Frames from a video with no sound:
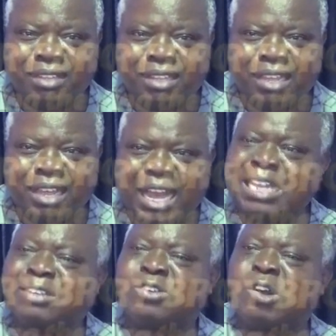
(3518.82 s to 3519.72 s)
And
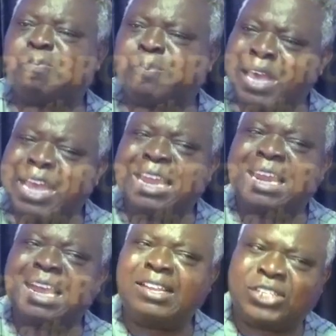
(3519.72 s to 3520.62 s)
compare
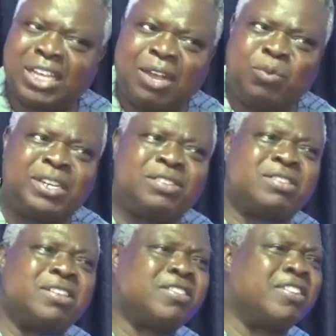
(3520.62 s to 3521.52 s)
Elisha with the sons
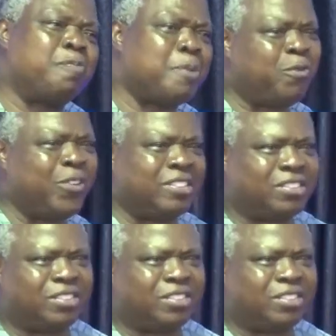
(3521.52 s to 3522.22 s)
of the prophets.